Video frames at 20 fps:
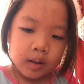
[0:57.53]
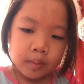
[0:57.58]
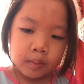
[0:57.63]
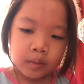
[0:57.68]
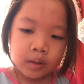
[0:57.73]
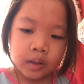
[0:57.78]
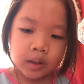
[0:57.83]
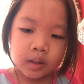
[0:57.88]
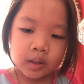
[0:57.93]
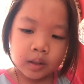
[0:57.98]
I'm
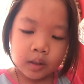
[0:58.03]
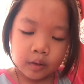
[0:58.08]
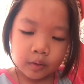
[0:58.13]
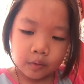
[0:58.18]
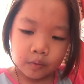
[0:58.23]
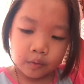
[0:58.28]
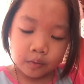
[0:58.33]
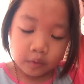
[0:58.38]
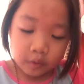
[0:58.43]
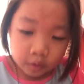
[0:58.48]
just gonna
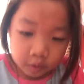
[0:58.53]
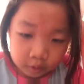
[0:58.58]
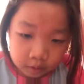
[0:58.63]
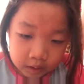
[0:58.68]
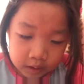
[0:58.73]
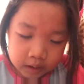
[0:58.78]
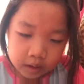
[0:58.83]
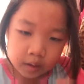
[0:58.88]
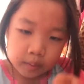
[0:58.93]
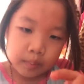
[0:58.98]
fold
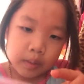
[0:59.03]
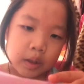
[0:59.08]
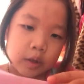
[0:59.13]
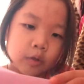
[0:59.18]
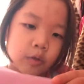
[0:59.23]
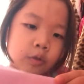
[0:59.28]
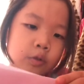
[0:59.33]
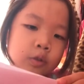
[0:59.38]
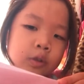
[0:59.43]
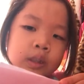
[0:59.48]
it about
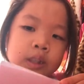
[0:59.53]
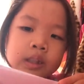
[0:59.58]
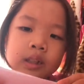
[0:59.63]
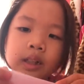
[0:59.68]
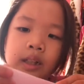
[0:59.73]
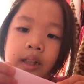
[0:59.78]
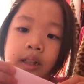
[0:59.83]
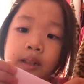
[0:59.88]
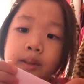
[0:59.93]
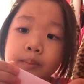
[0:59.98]
three
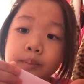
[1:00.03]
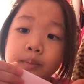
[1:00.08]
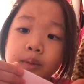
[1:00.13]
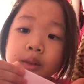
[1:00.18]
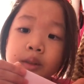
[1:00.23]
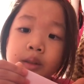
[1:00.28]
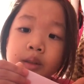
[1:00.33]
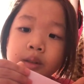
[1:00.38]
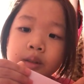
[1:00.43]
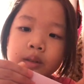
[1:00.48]

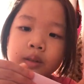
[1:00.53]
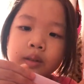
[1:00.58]
times.